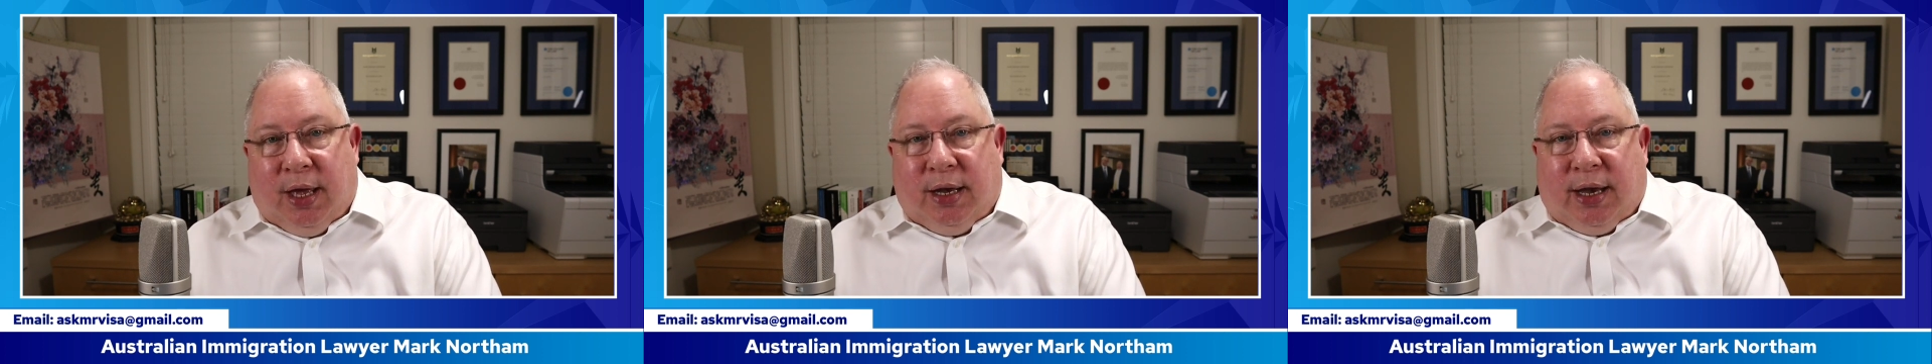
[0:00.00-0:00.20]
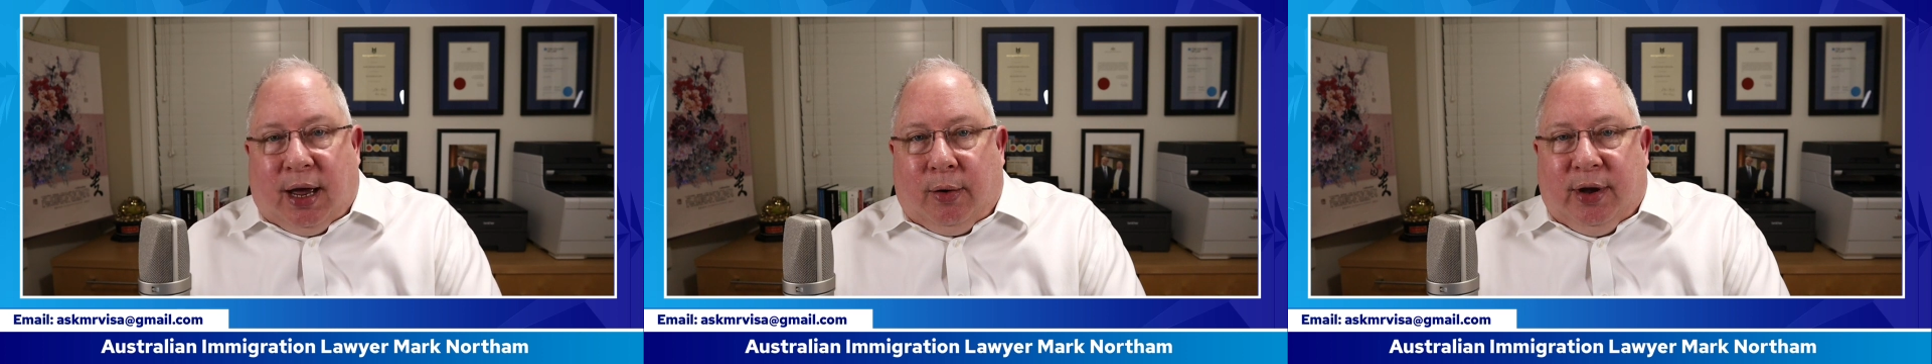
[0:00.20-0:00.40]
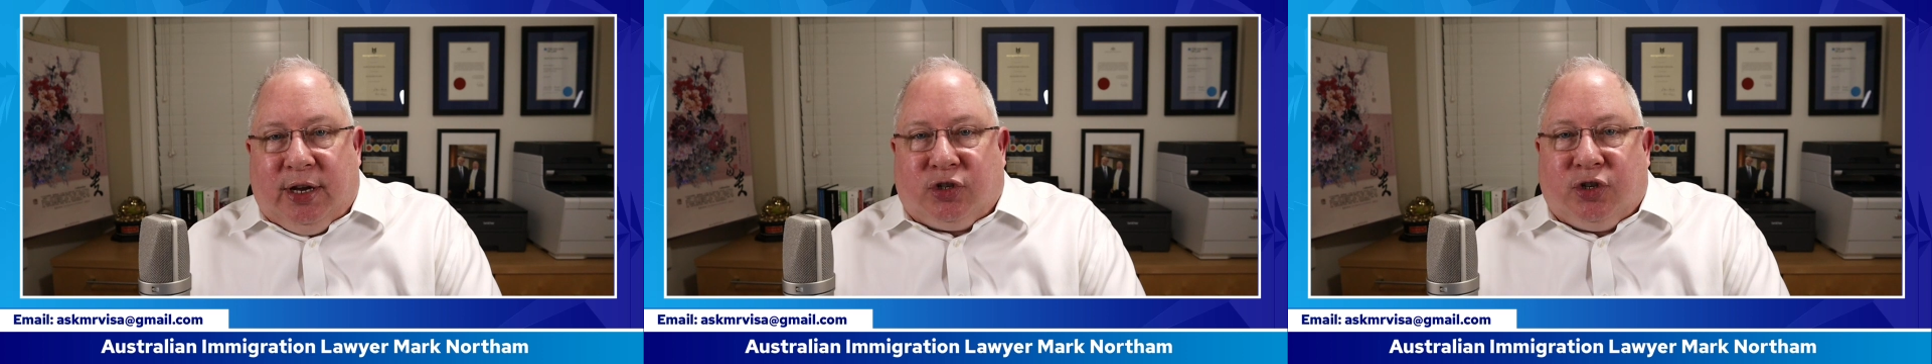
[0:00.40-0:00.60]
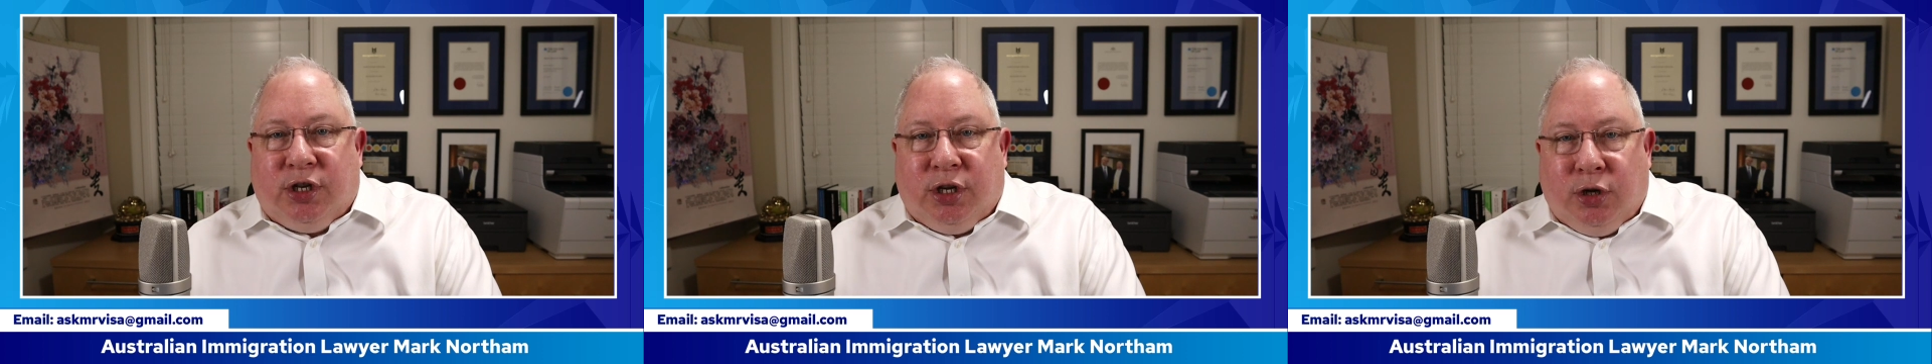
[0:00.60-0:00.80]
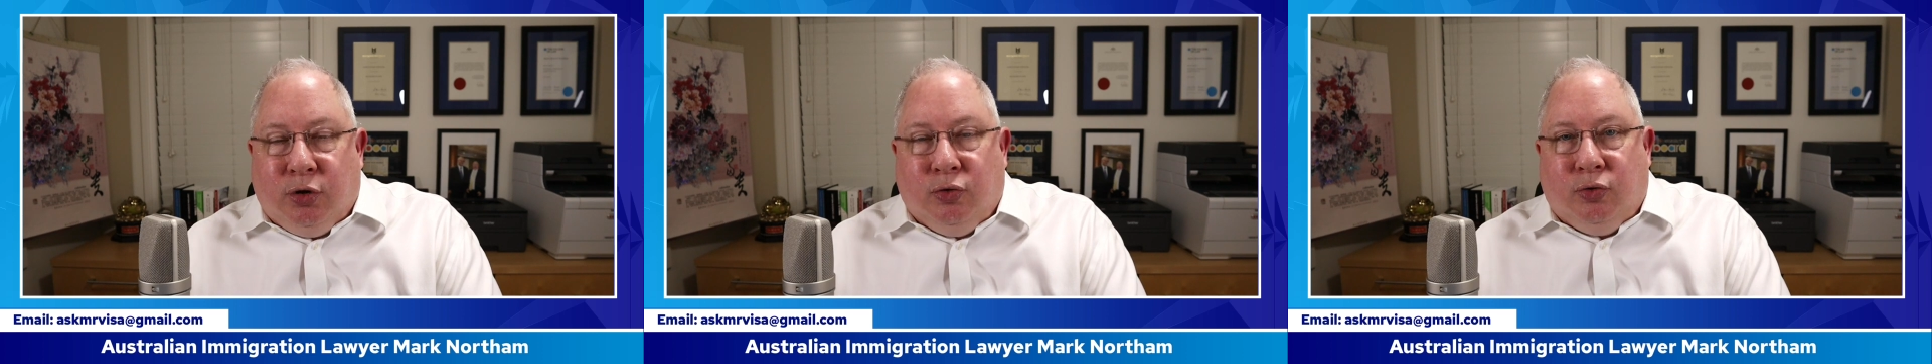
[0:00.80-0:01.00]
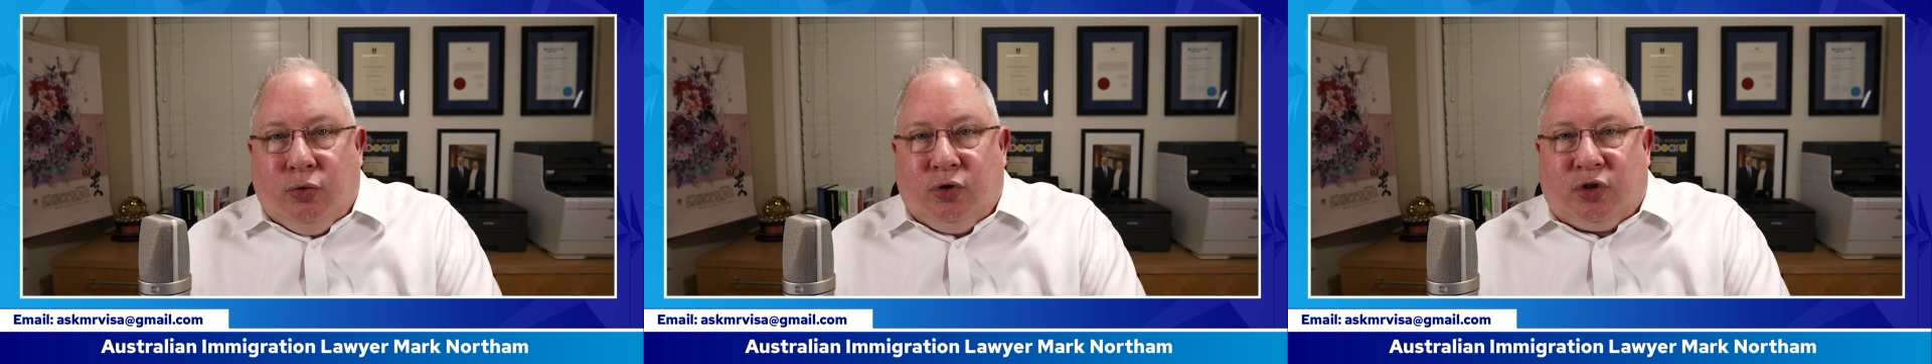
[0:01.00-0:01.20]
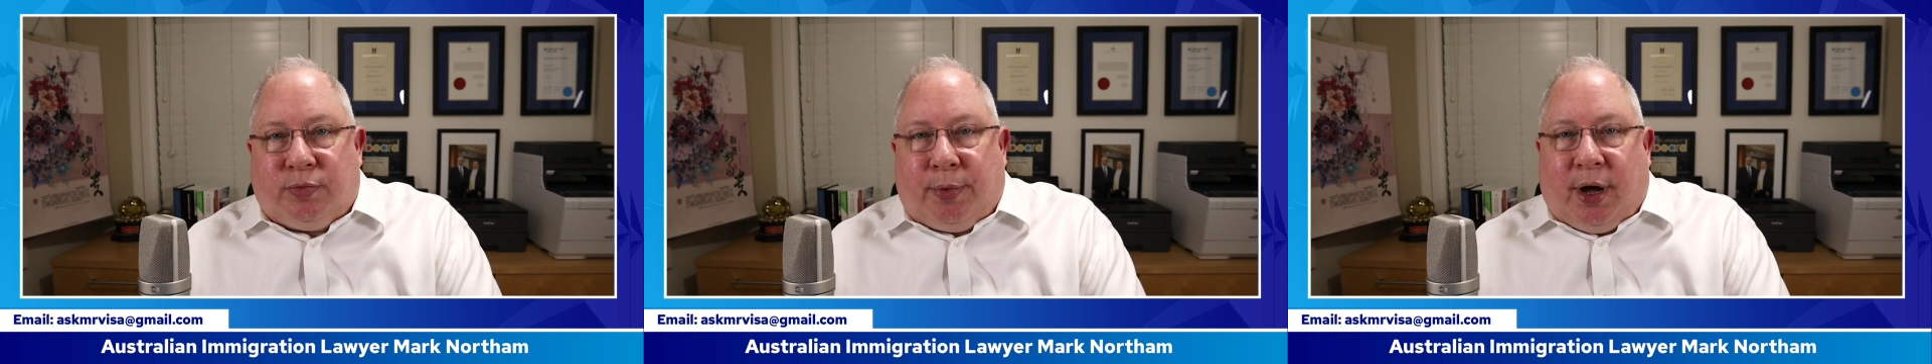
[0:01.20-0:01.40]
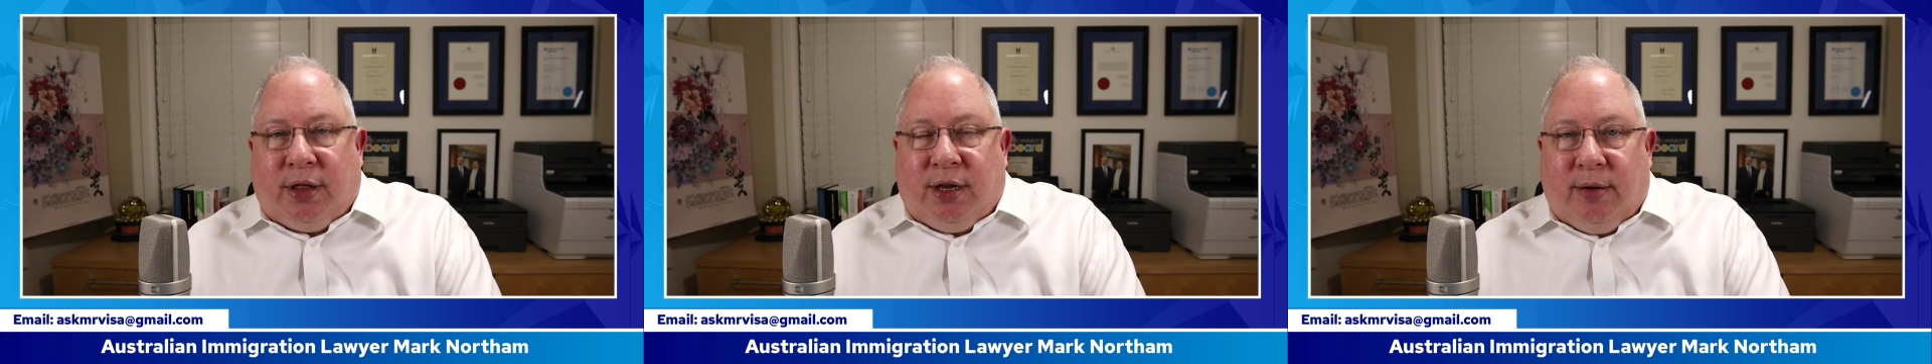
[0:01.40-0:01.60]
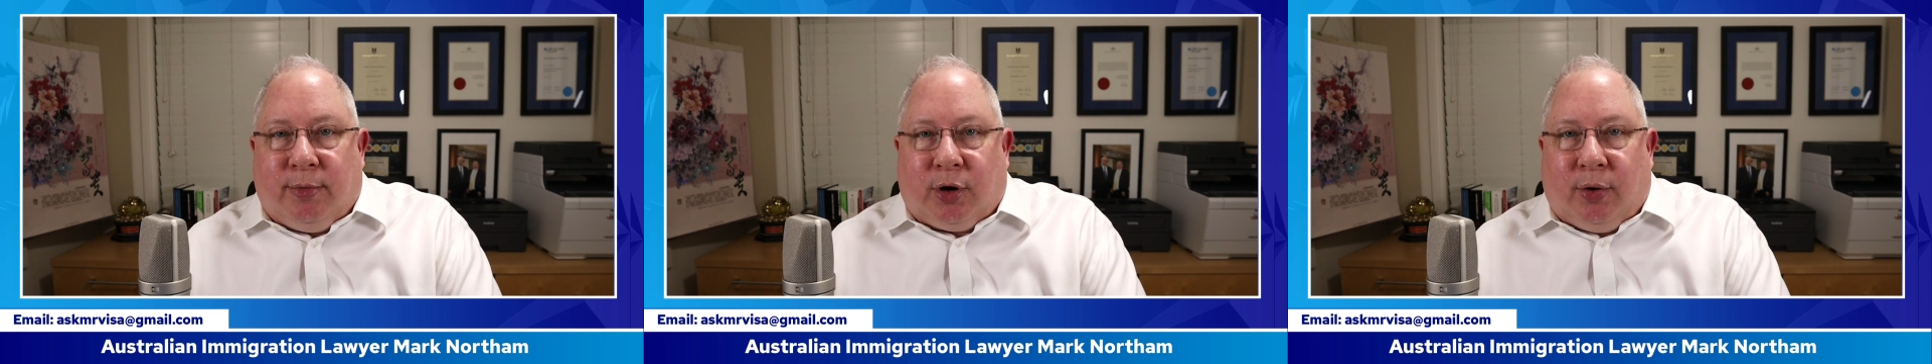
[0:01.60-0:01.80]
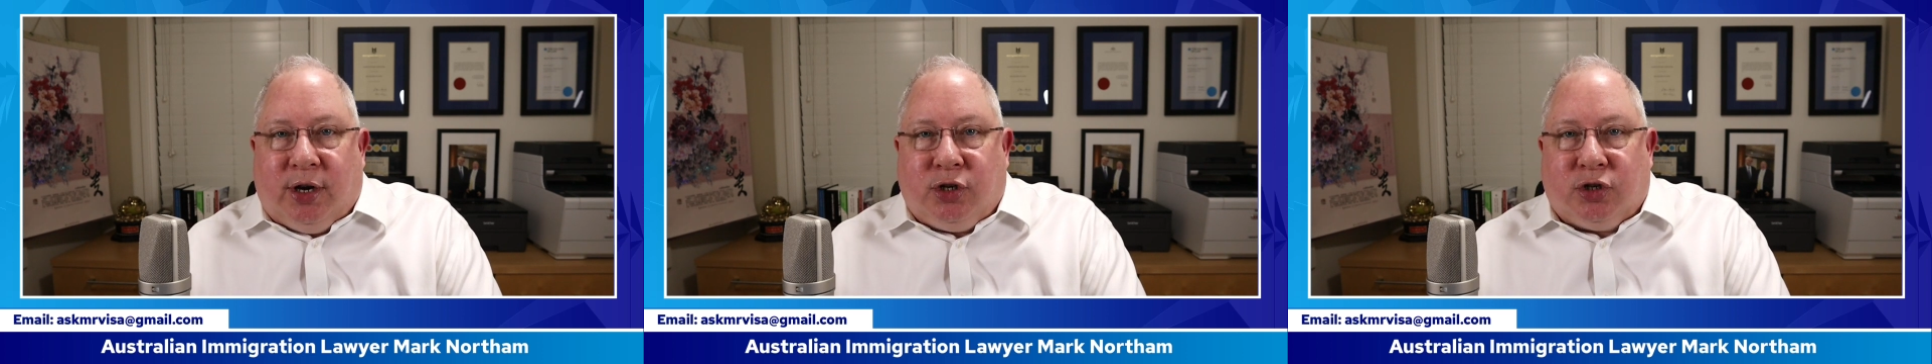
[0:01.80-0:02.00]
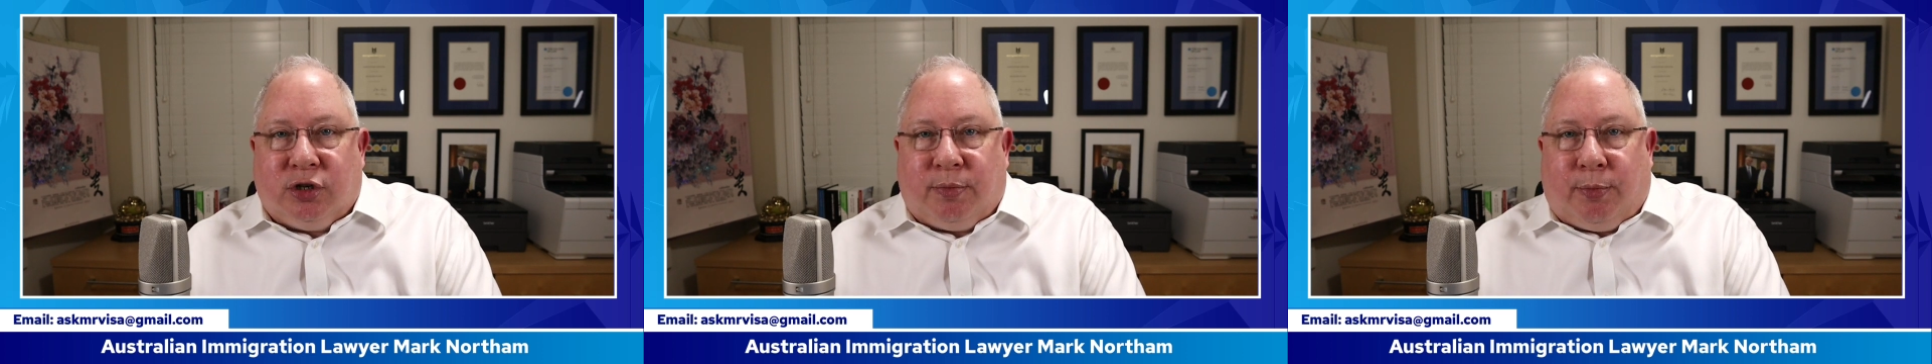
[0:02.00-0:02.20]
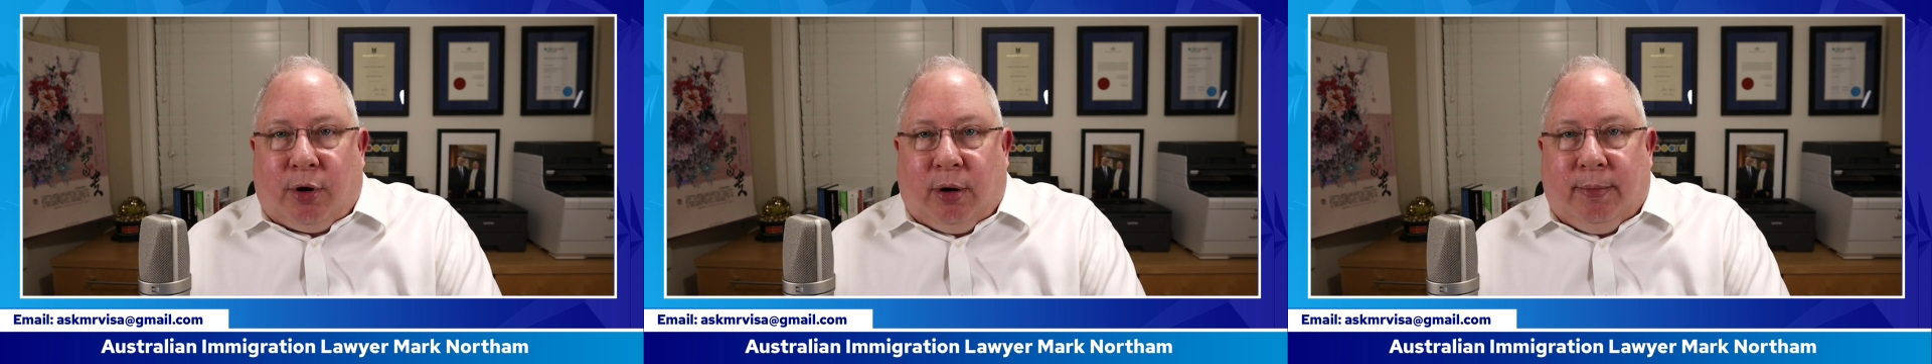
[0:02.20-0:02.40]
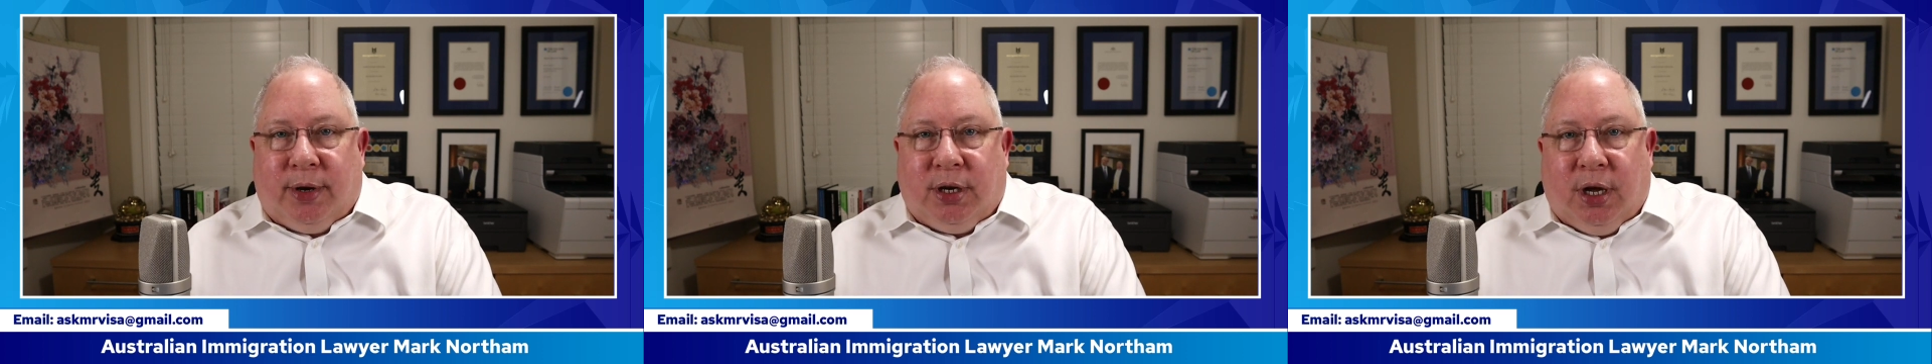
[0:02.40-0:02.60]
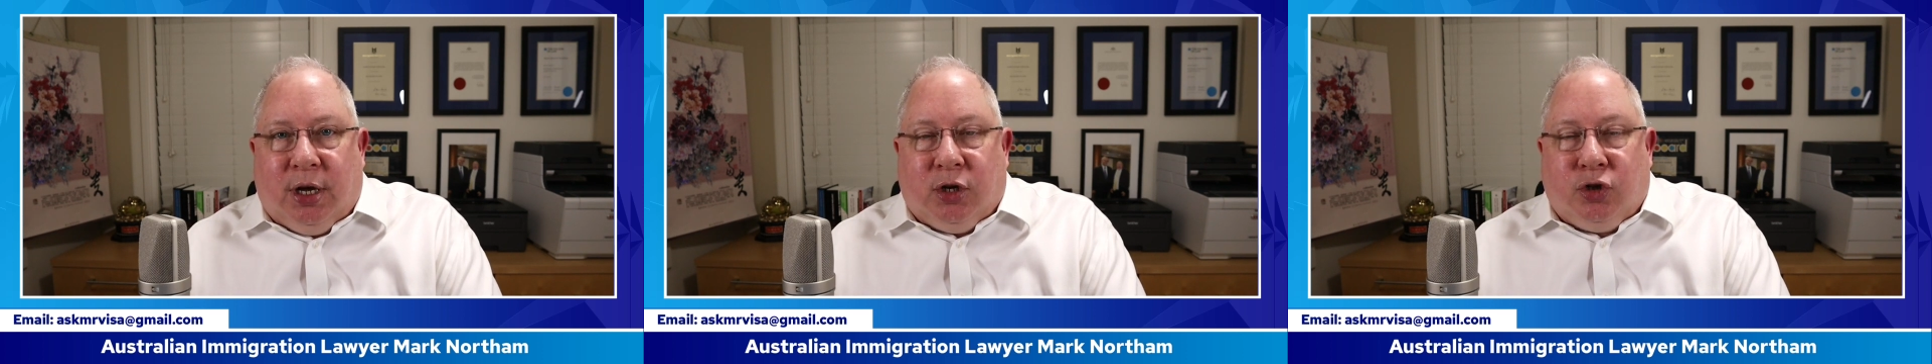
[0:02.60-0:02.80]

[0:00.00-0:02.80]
Now, it's used by the Immigration Department